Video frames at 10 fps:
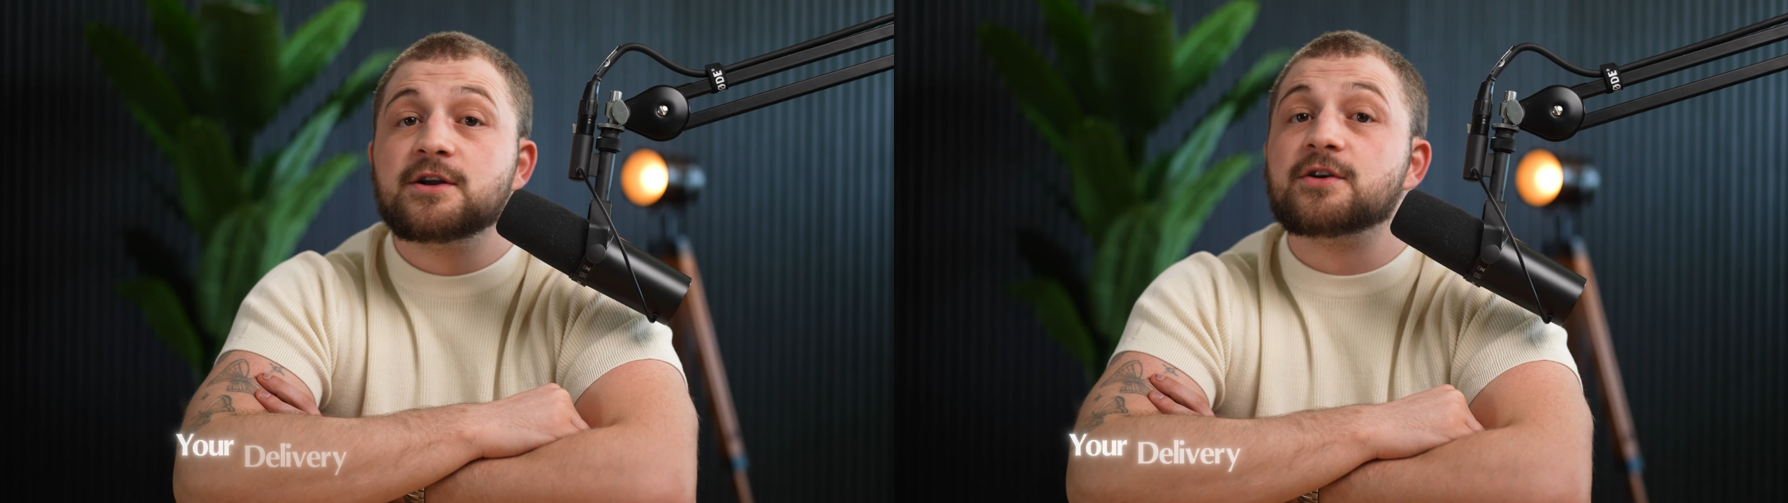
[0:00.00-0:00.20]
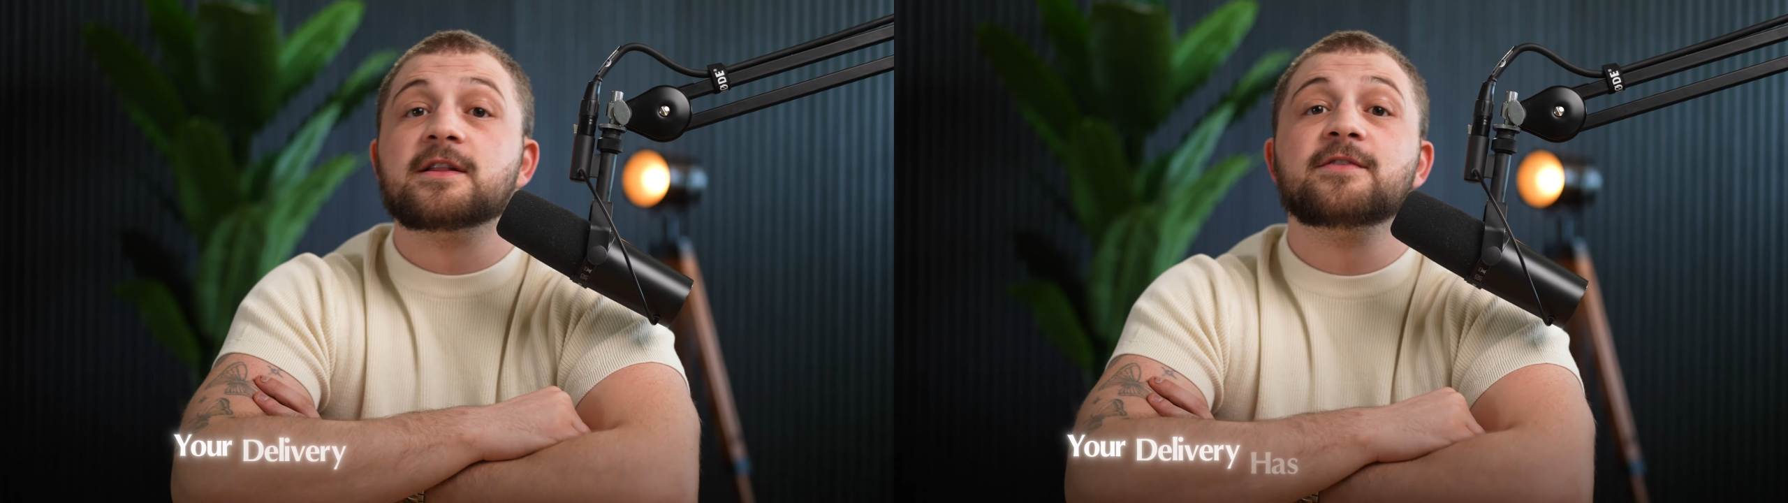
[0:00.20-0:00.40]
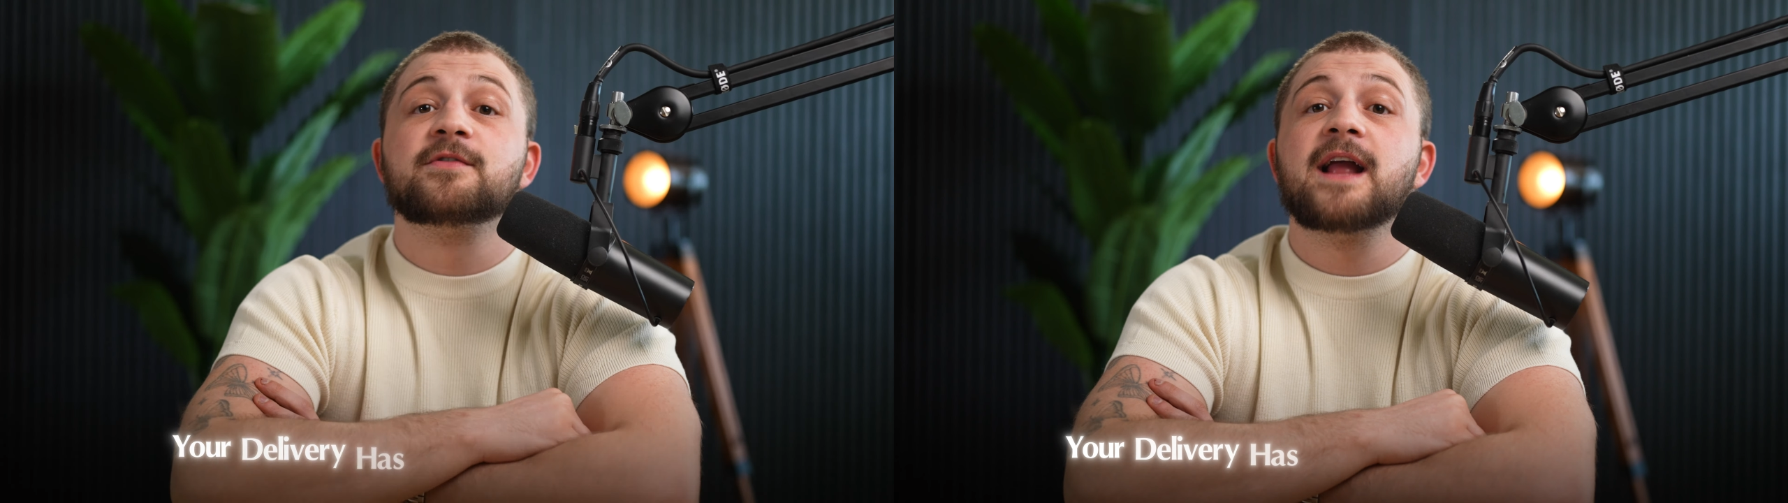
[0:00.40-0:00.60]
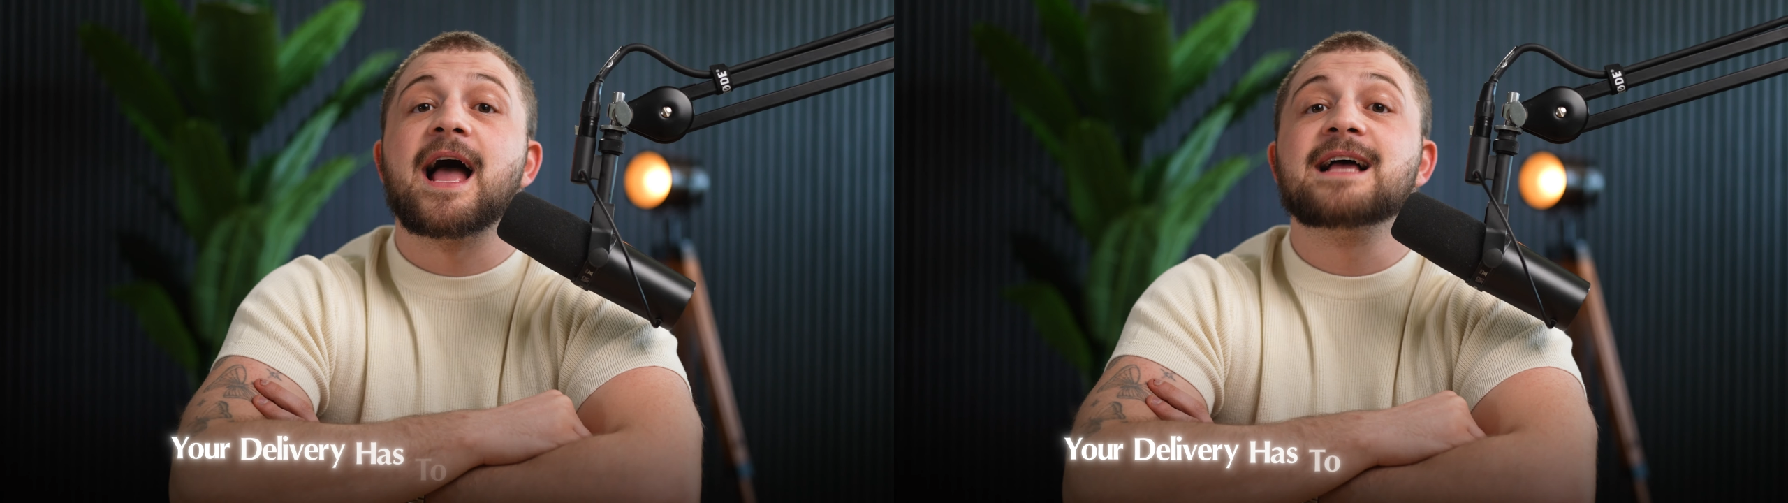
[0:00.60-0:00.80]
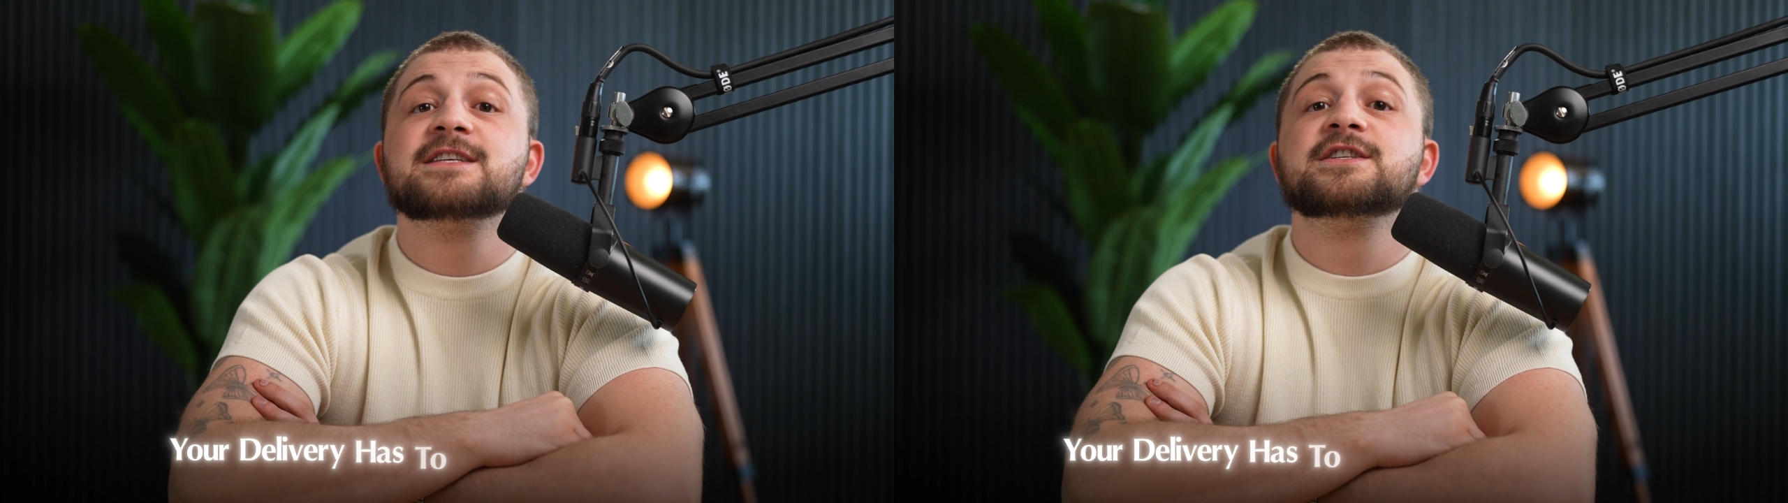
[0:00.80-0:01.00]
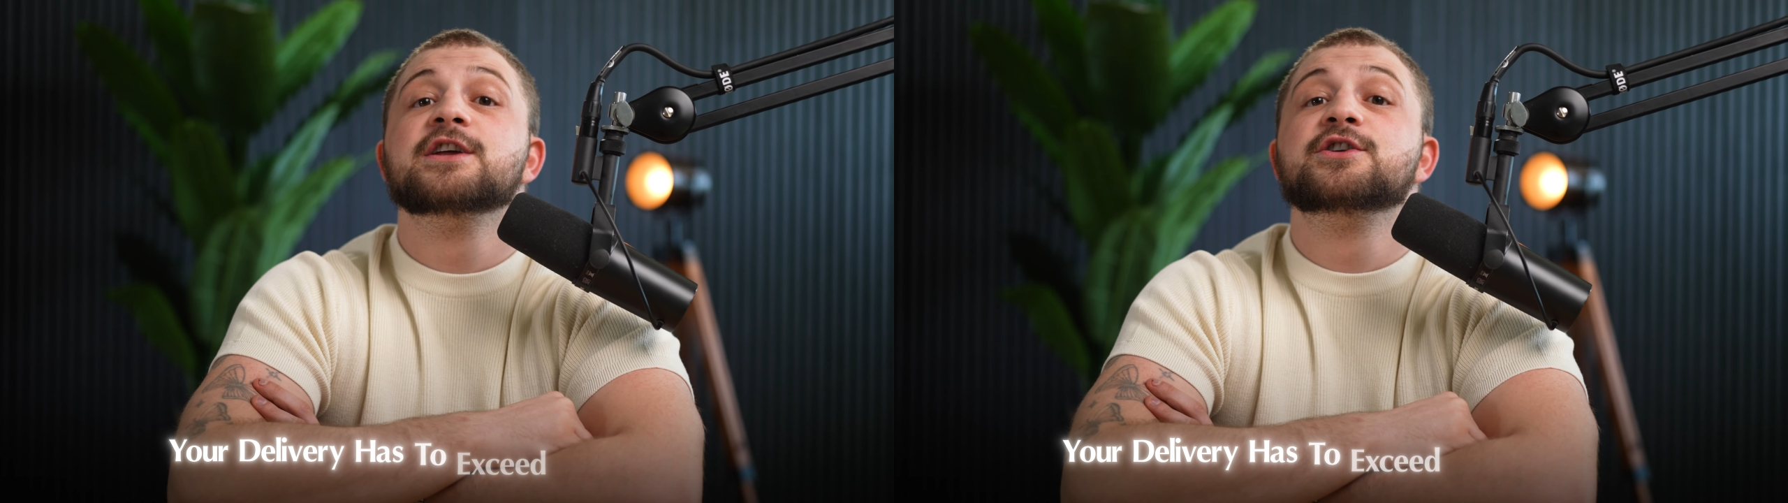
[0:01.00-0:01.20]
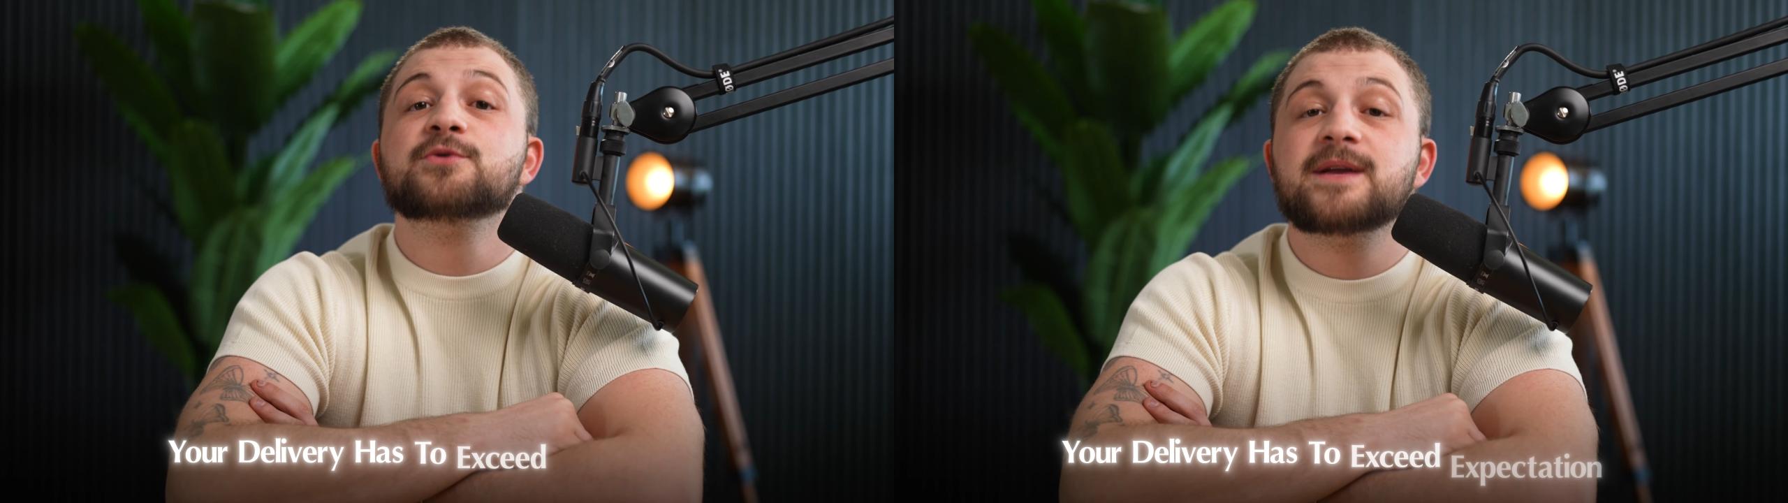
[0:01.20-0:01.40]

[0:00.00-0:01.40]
your delivery has to